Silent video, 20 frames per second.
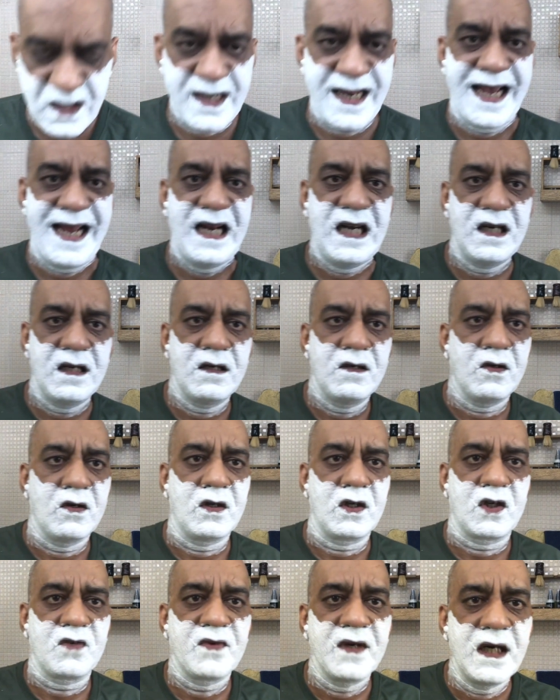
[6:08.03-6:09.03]
10 or
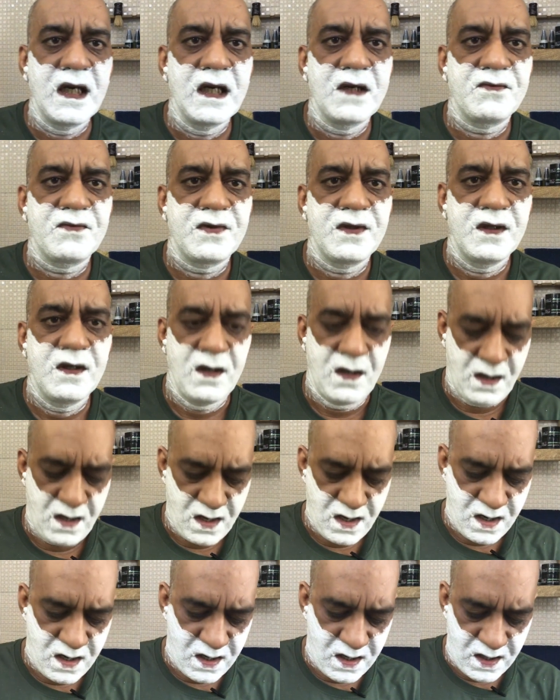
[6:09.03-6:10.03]
12
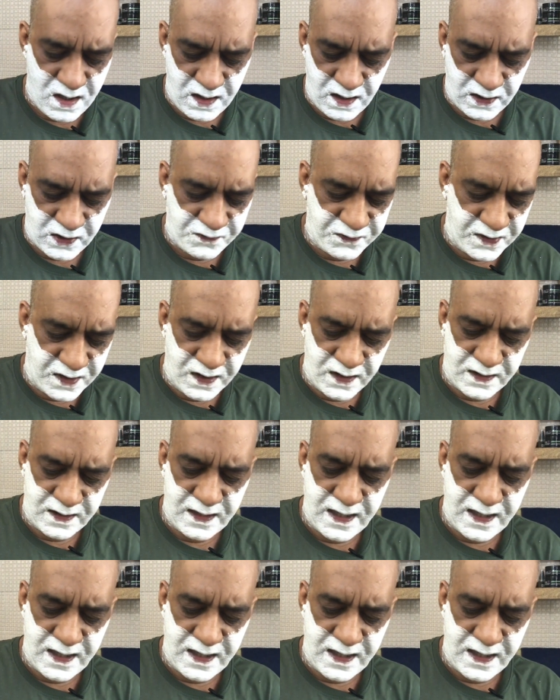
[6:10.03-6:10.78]
swirls,